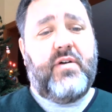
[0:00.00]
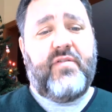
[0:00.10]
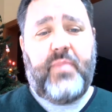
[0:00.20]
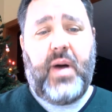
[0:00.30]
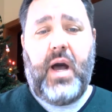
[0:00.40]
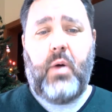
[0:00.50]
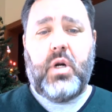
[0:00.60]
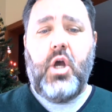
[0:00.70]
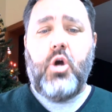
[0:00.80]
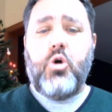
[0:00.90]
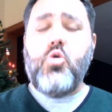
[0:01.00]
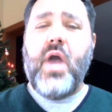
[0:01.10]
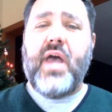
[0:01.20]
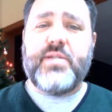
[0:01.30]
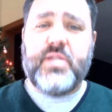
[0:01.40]
of power. Who
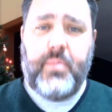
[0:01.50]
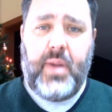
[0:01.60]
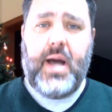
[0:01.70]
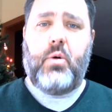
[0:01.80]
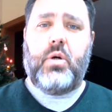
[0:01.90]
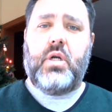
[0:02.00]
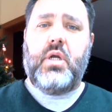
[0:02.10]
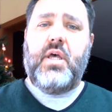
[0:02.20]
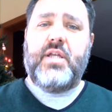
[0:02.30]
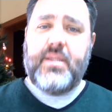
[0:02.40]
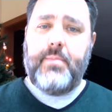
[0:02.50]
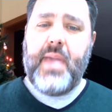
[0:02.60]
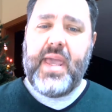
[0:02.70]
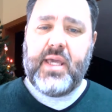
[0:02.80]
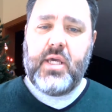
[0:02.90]
has the power to
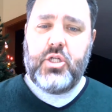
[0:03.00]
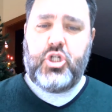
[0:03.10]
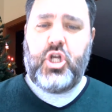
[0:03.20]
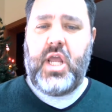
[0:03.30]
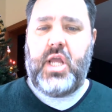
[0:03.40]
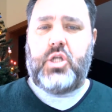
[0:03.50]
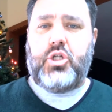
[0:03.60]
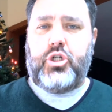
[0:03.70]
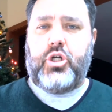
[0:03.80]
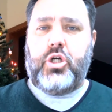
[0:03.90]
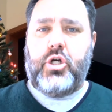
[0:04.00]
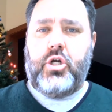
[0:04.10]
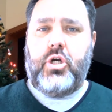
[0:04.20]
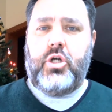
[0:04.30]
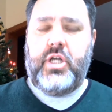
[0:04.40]
make change
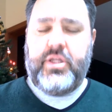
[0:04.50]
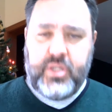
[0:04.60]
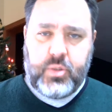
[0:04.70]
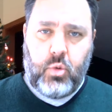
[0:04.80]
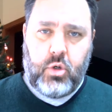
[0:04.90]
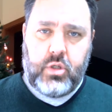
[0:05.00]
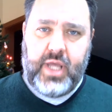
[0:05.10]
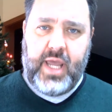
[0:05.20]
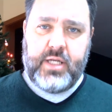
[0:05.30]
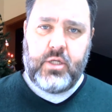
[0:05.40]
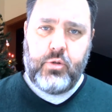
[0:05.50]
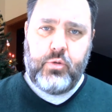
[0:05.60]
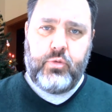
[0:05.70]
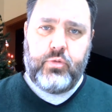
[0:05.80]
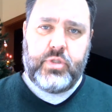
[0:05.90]
in this world, and
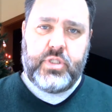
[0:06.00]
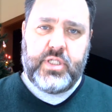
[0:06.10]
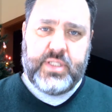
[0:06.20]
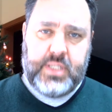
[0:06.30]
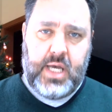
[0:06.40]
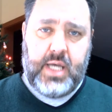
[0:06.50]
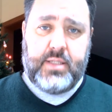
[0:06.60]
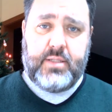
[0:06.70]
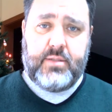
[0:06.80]
who does not?